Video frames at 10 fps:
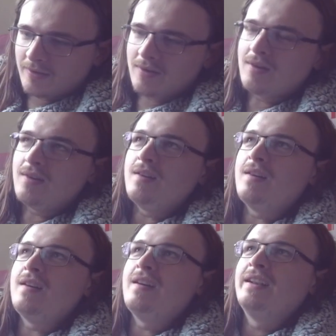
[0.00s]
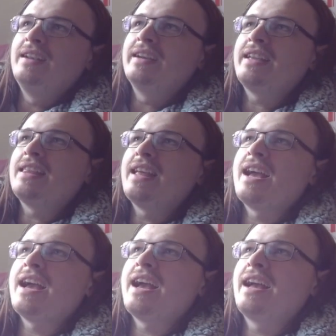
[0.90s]
Oh, look at
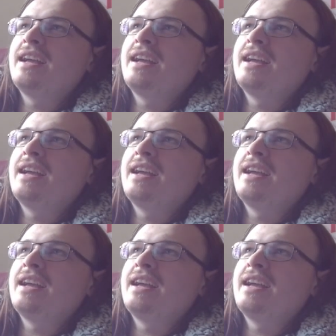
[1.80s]
that.